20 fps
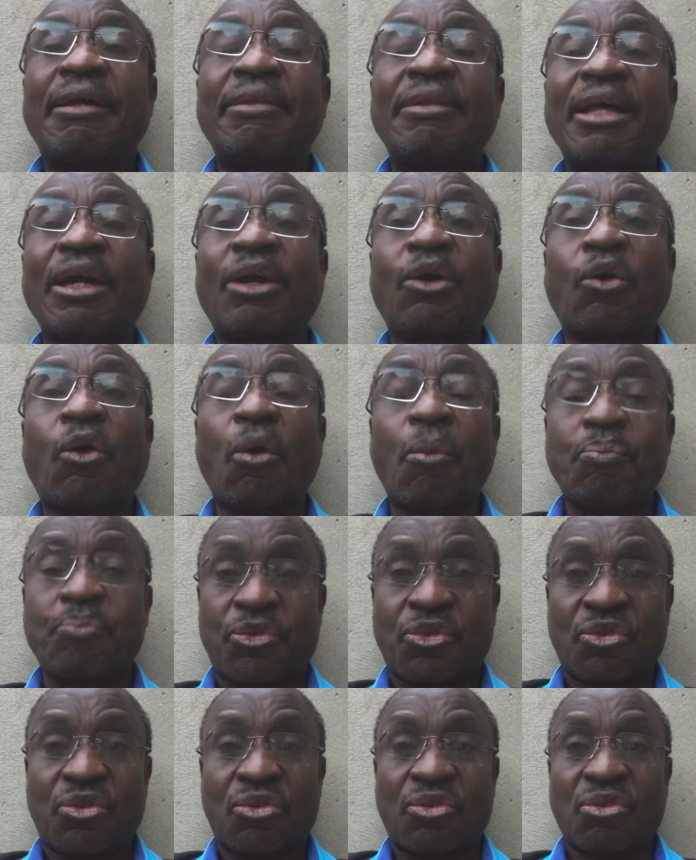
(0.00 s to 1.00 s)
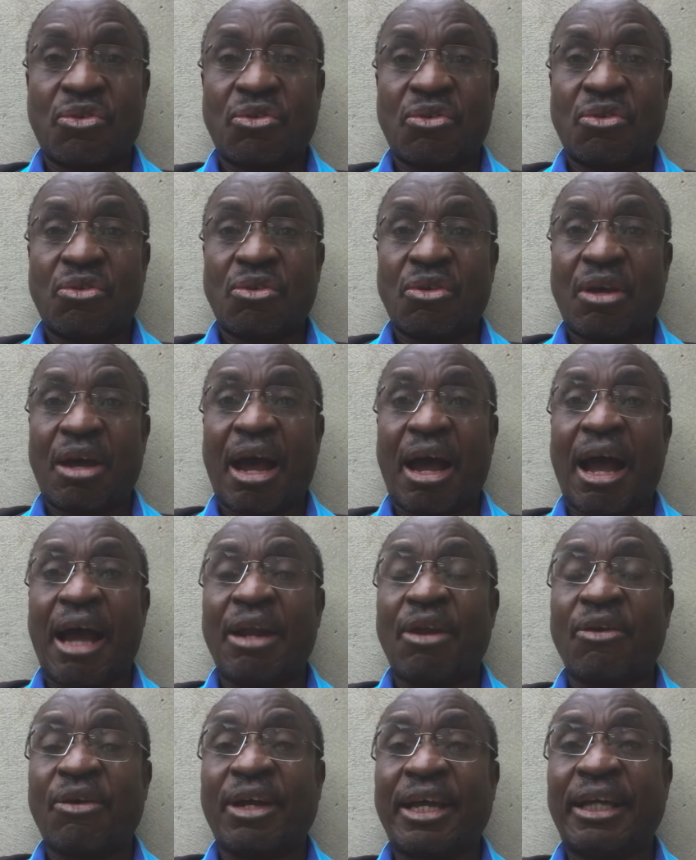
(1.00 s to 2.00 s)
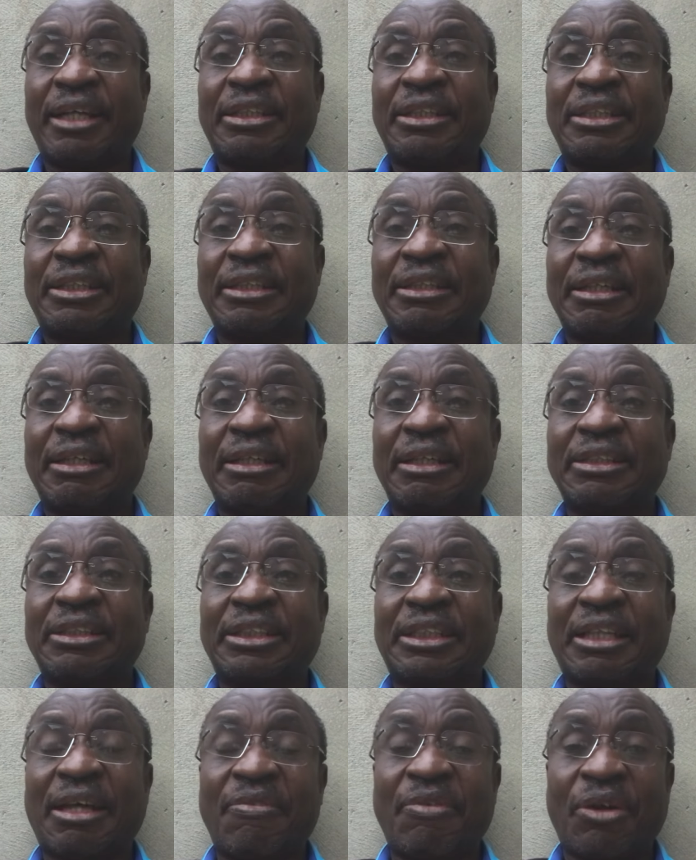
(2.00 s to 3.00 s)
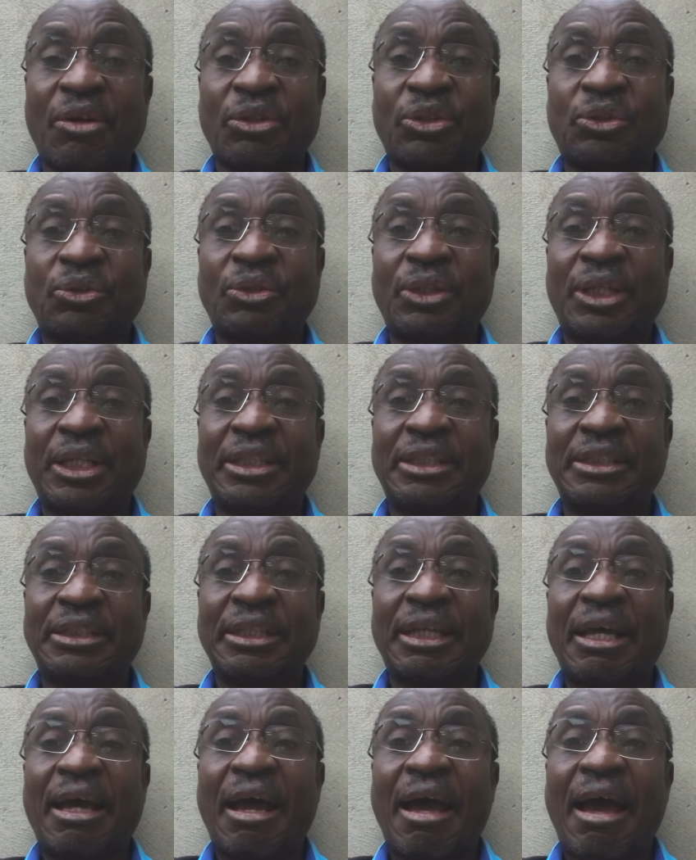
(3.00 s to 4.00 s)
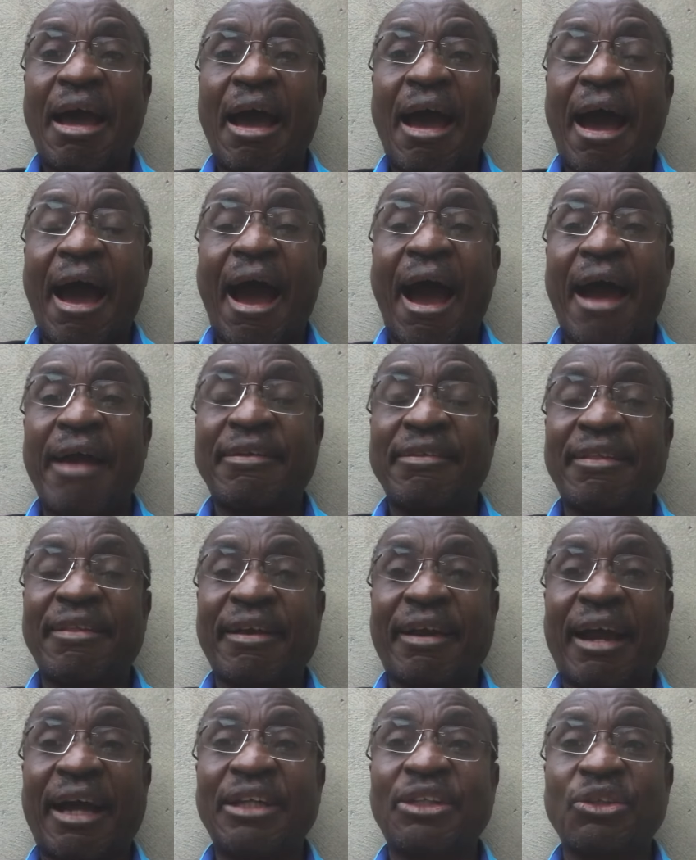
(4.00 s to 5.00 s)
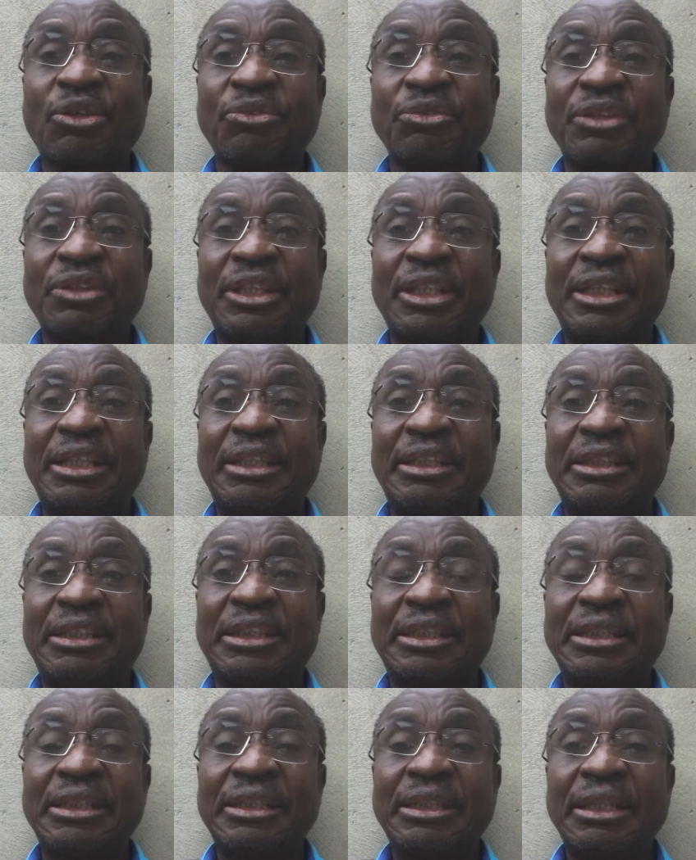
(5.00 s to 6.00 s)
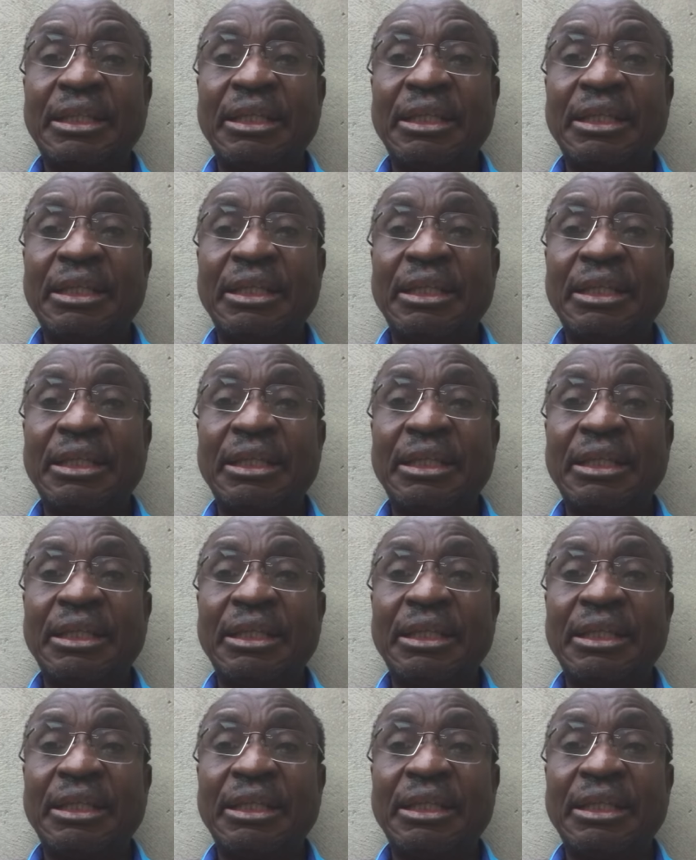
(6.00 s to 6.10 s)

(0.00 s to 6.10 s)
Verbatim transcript: the COOPs allocate several students and the cutoff is